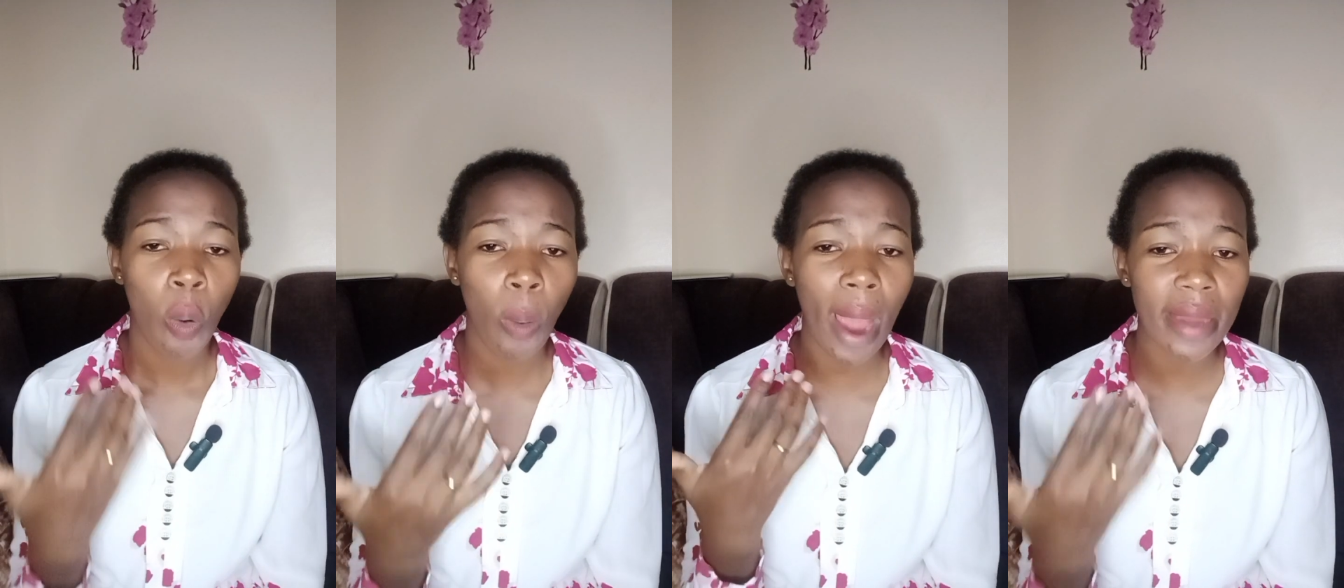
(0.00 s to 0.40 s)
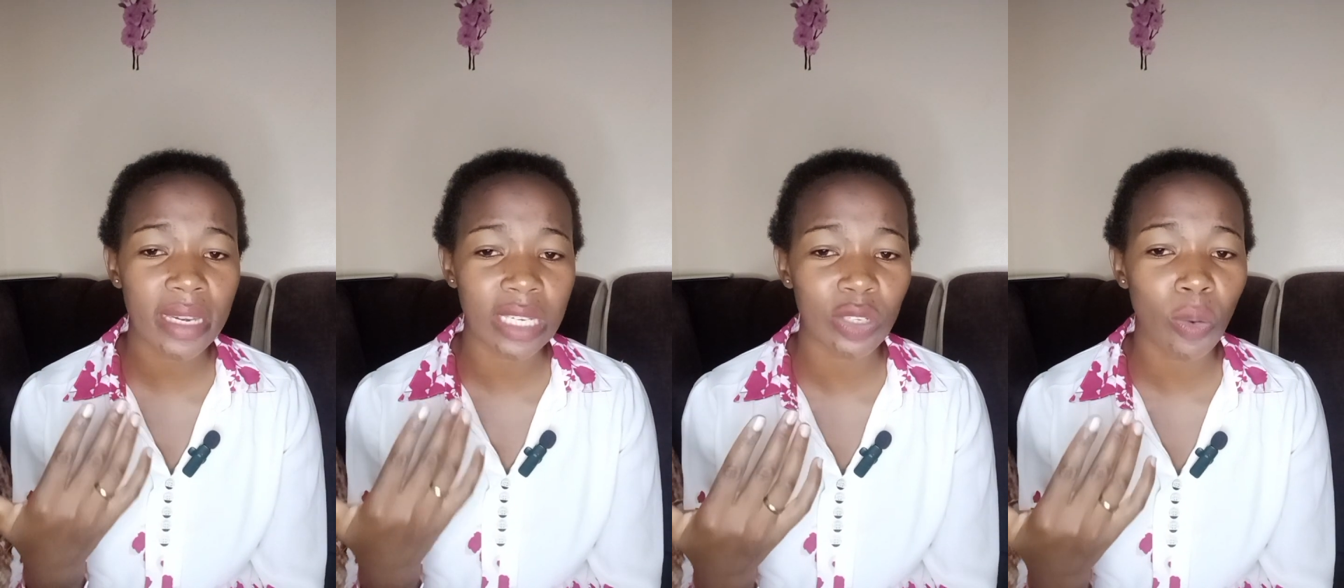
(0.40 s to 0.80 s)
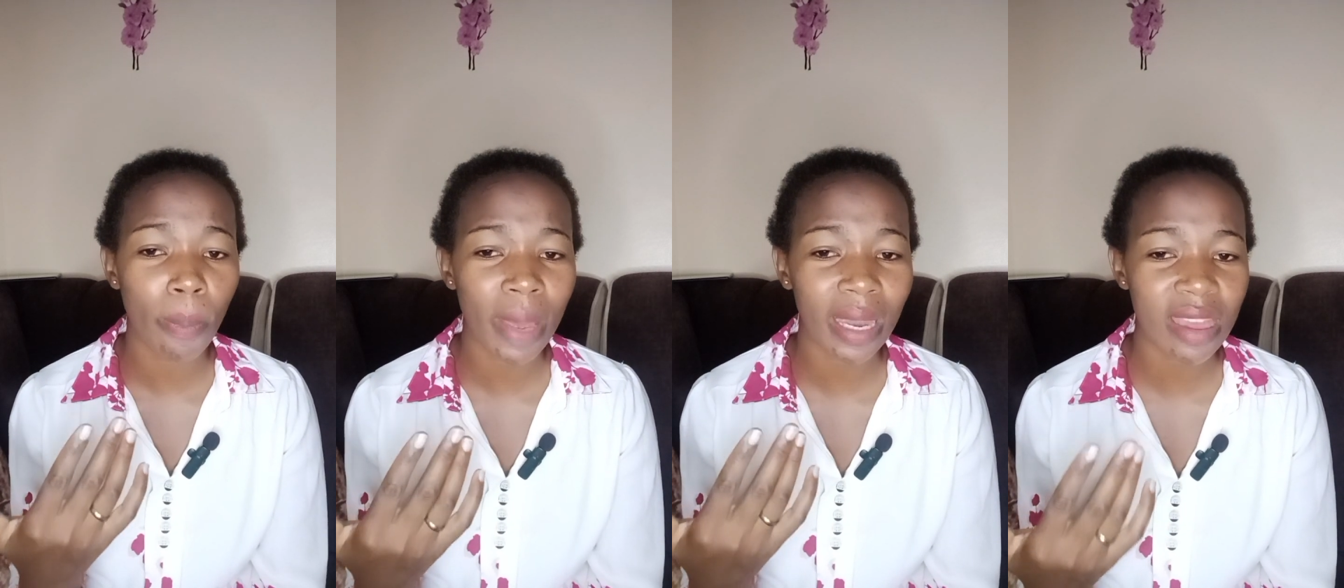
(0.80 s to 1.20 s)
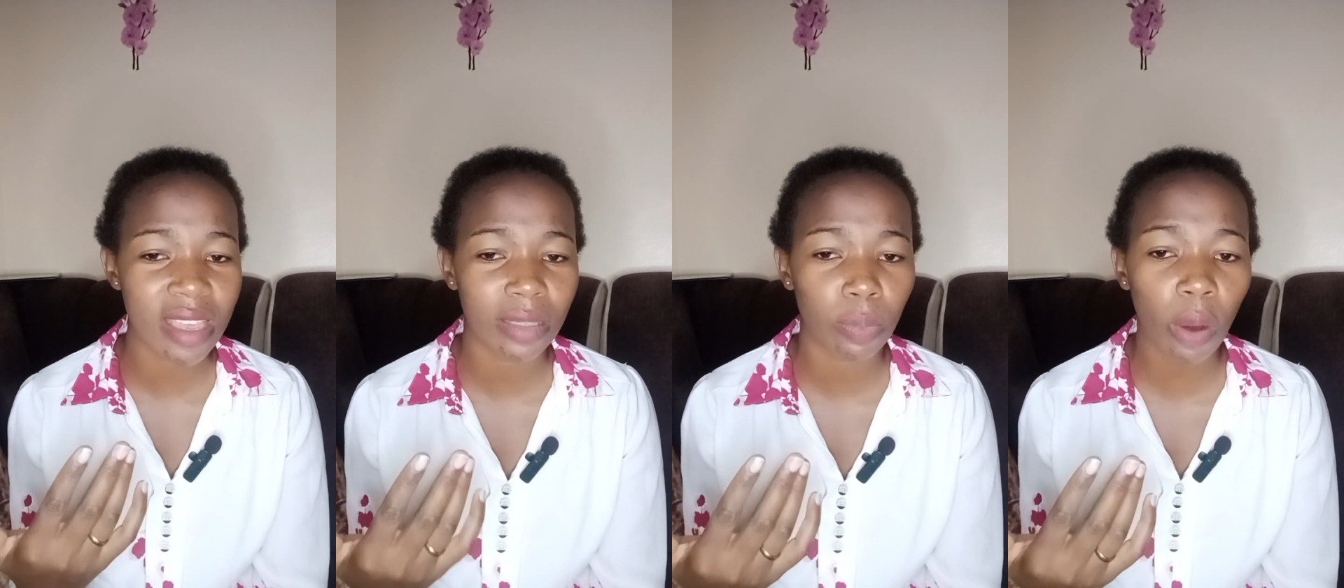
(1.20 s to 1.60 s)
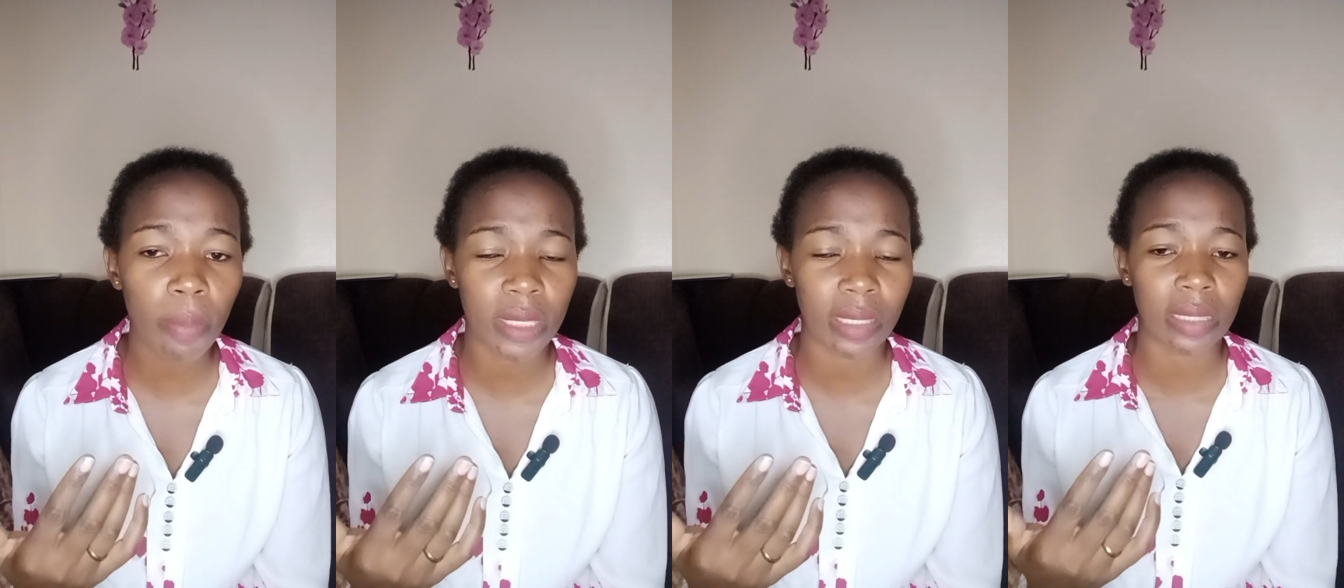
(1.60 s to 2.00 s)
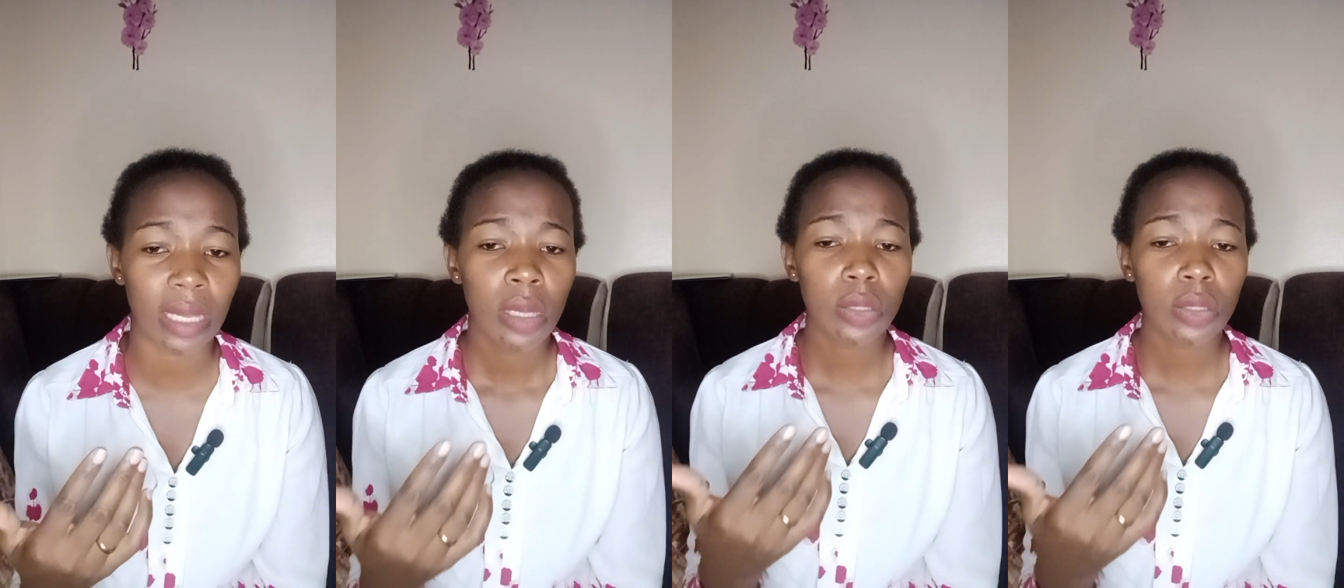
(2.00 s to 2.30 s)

why did you make these promises?